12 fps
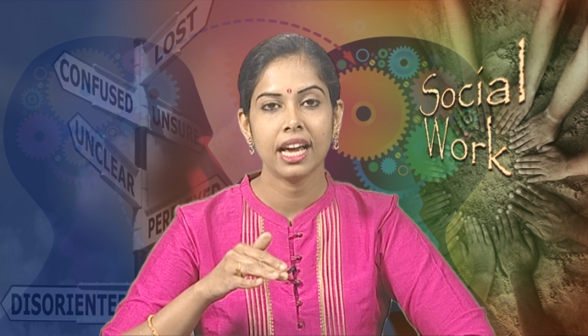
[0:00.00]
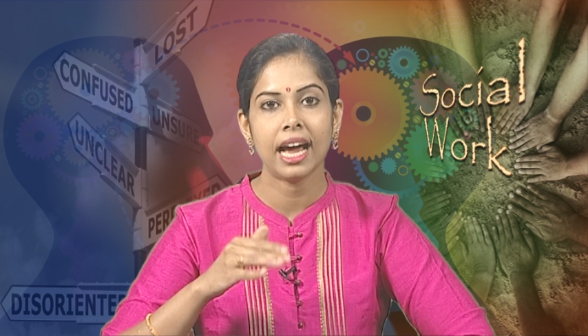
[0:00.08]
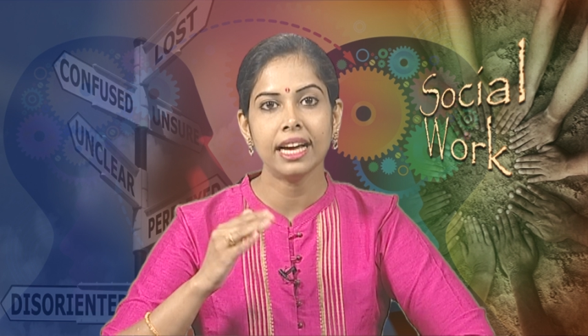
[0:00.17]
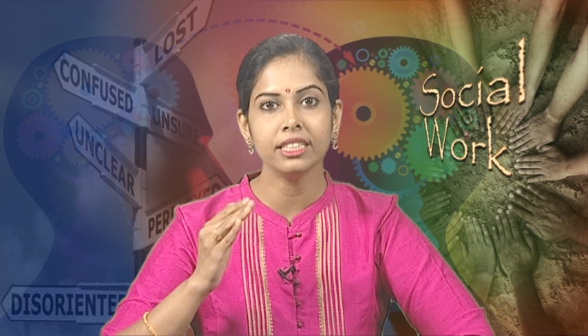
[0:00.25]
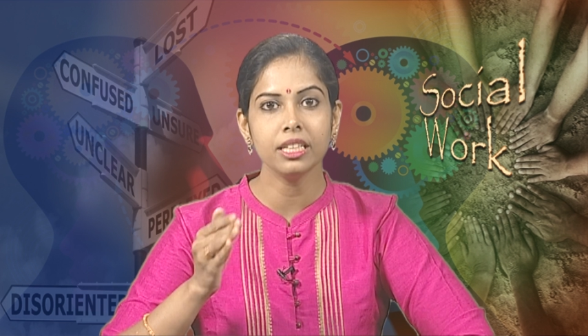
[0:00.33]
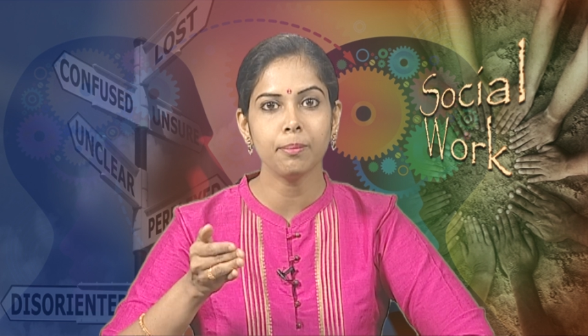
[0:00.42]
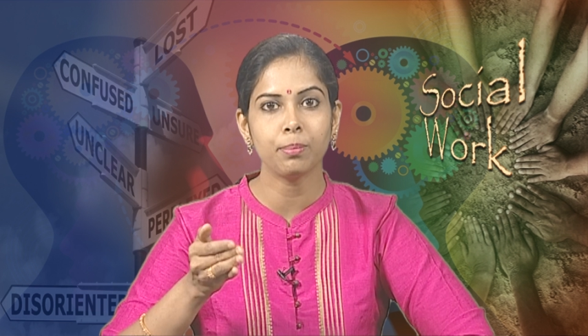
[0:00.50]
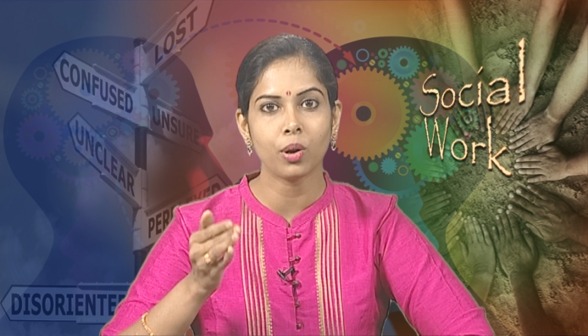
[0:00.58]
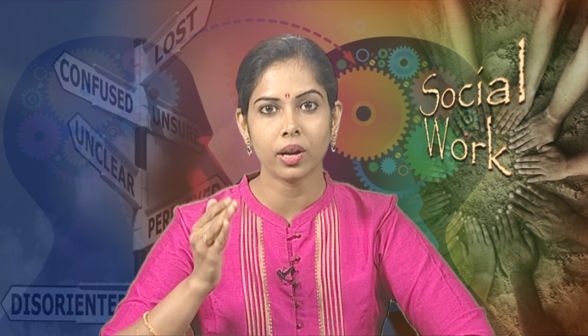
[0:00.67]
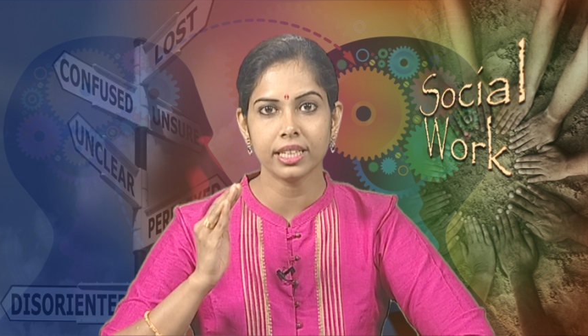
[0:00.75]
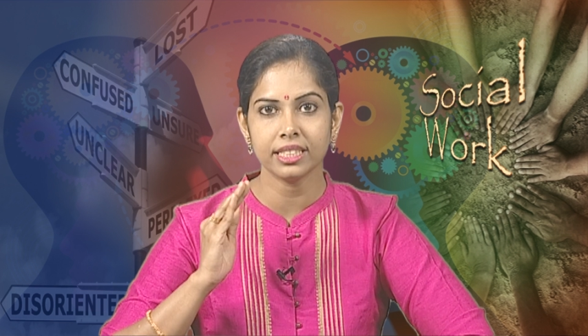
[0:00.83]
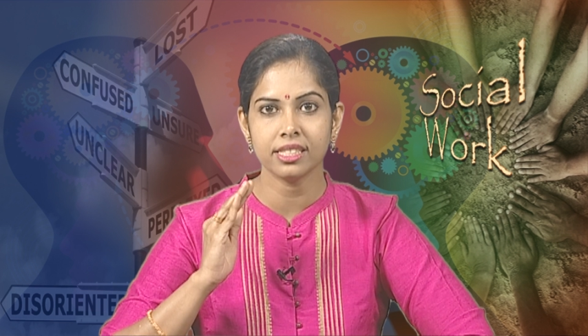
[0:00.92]
and an
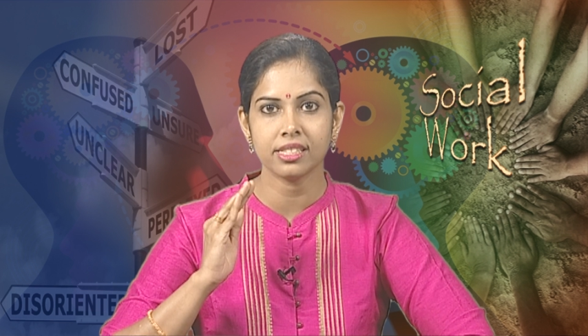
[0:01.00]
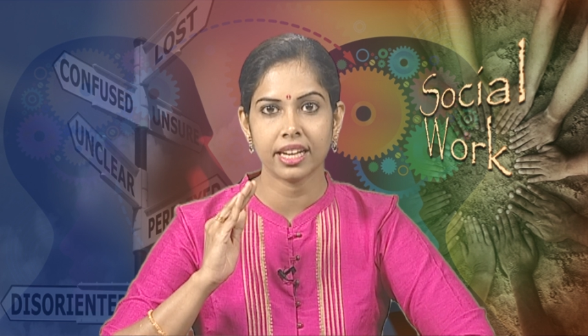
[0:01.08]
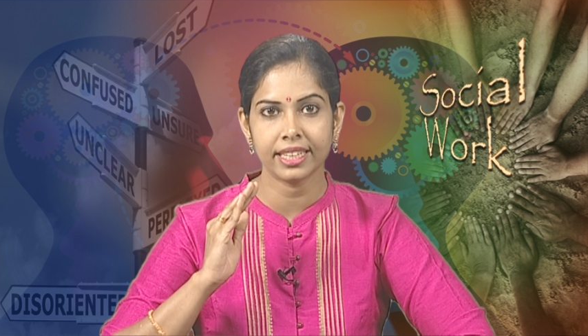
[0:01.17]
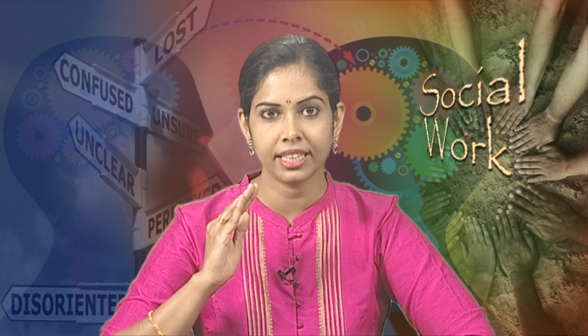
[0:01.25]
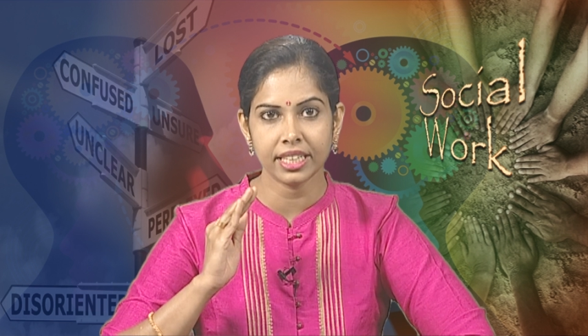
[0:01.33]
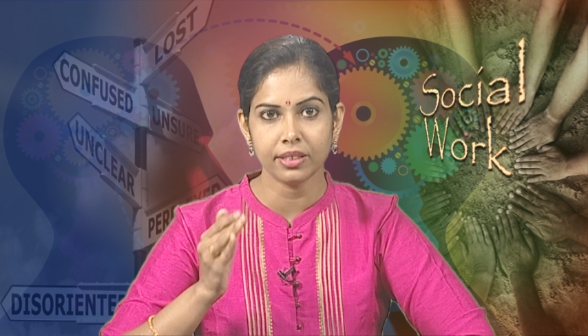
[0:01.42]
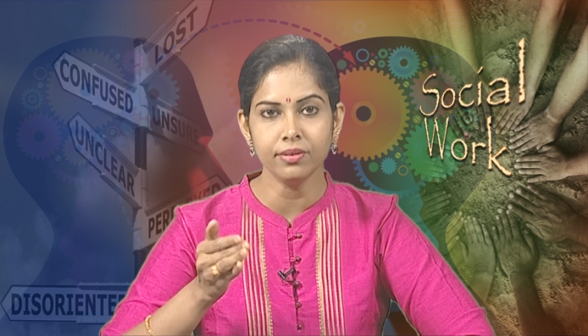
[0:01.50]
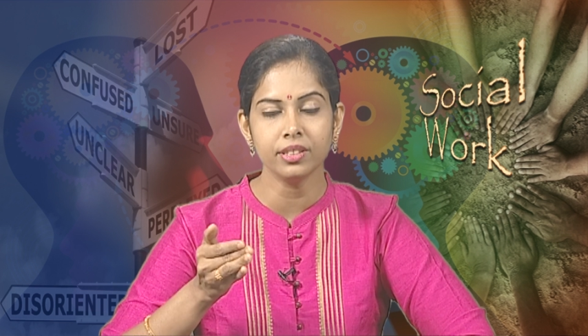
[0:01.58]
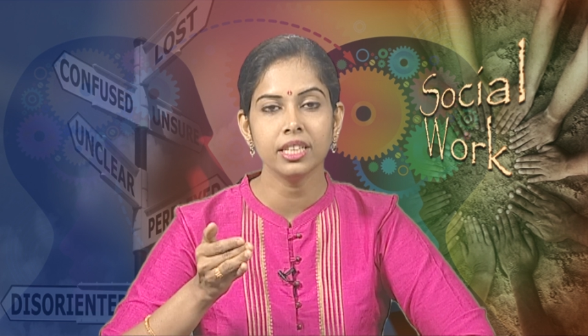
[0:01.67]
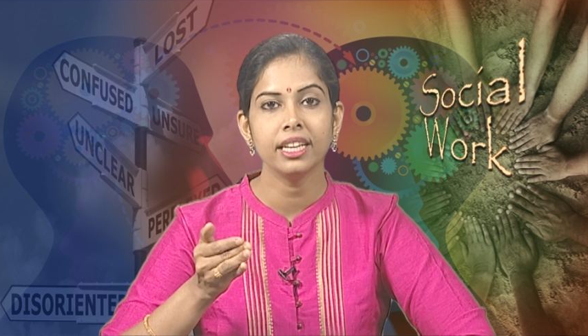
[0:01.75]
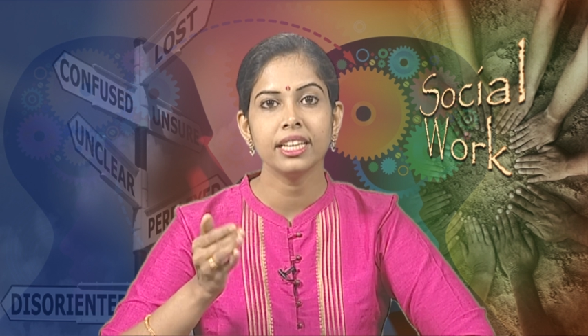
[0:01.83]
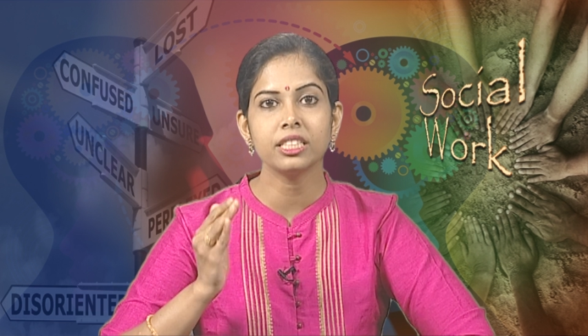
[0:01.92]
employee is aggrieved,
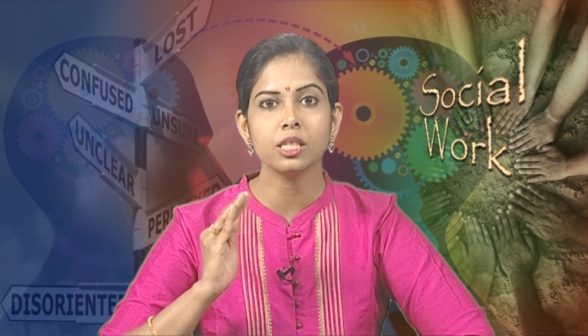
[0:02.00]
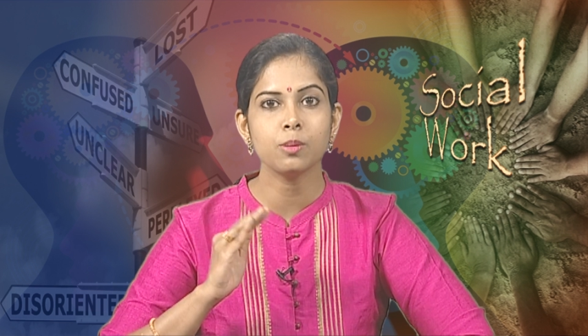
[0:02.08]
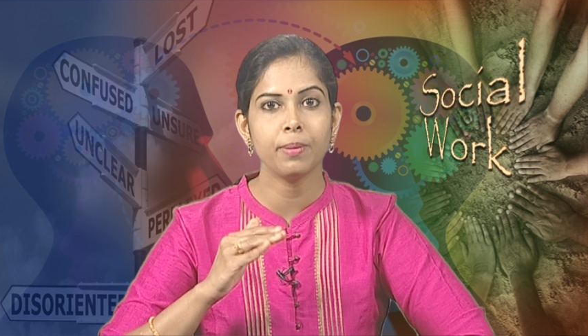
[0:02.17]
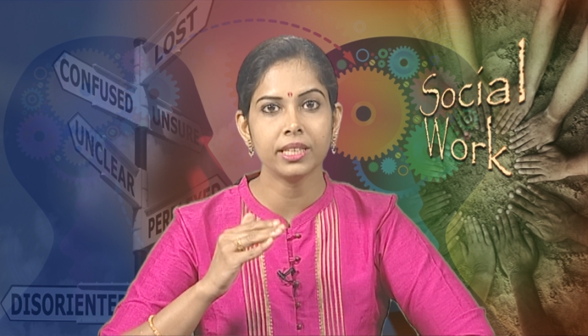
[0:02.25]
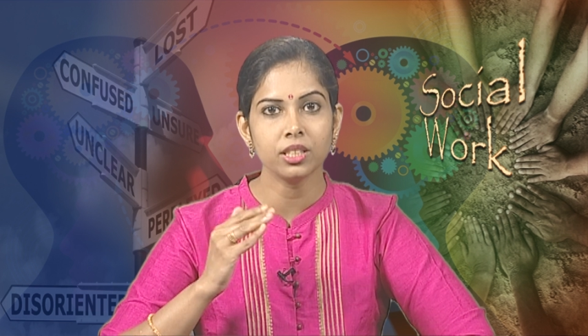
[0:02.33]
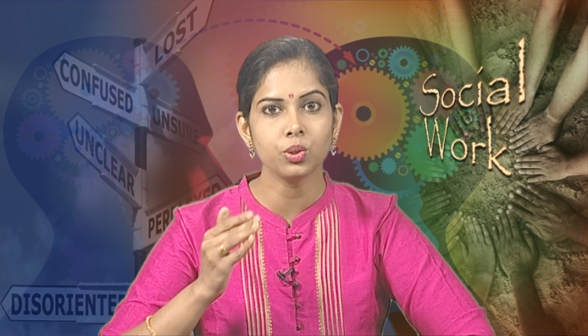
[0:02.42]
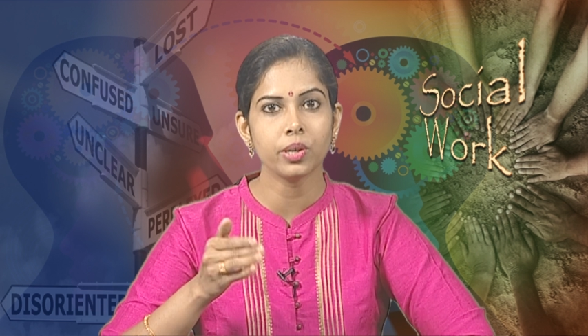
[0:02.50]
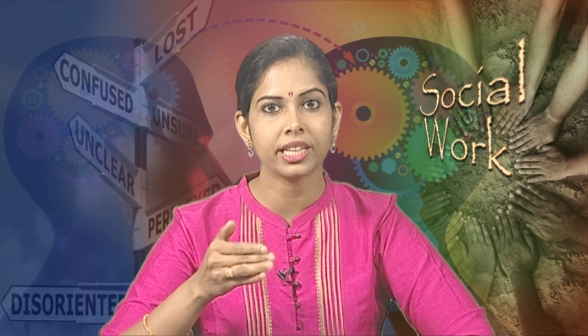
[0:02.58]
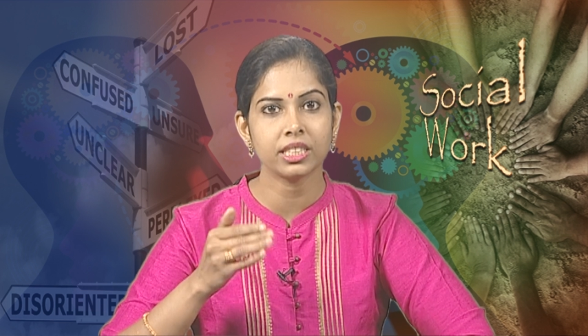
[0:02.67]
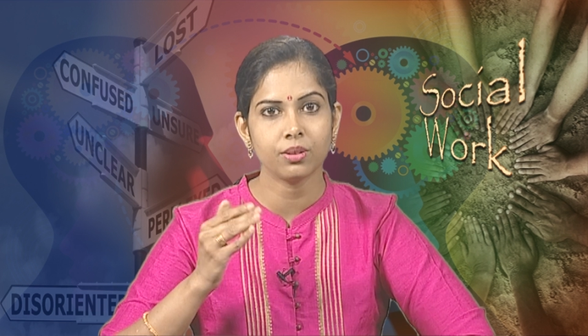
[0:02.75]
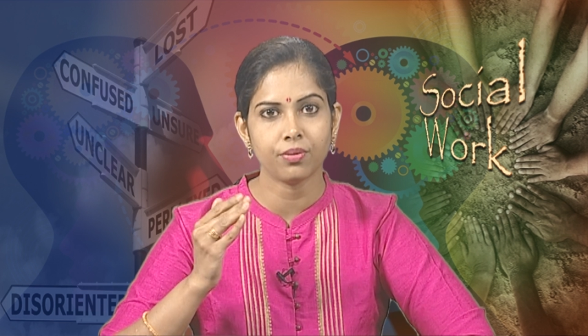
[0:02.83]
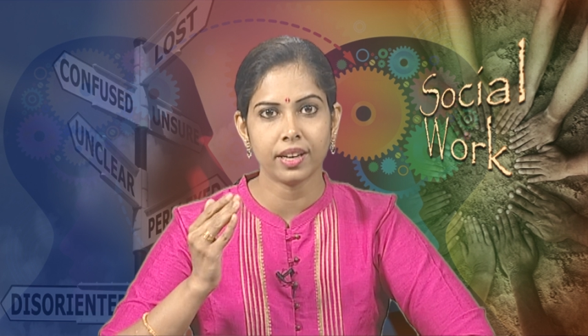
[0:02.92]
it is better to
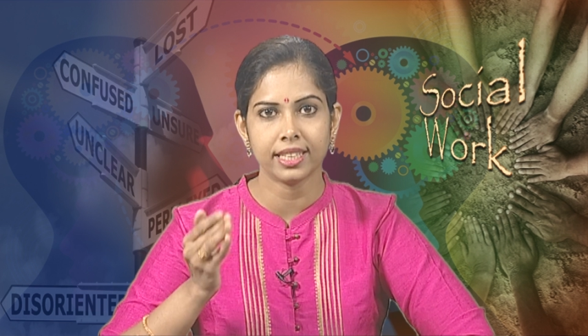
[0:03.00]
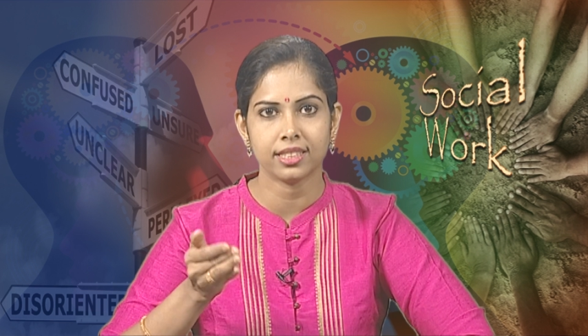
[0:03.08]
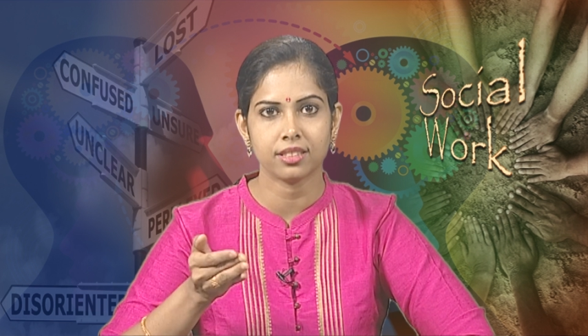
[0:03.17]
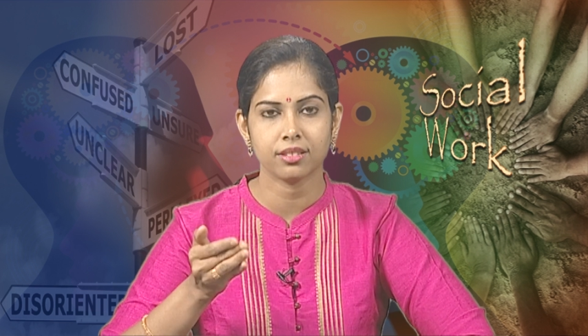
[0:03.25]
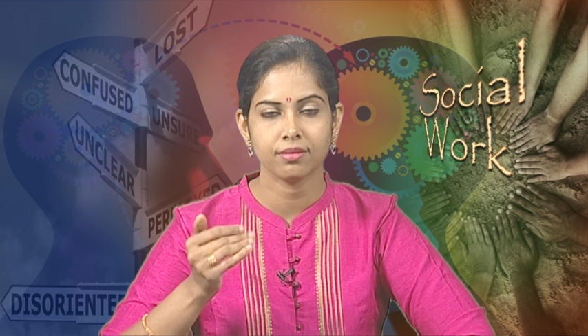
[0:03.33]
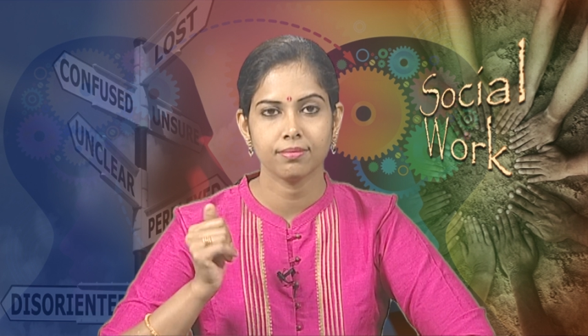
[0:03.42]
rectify it.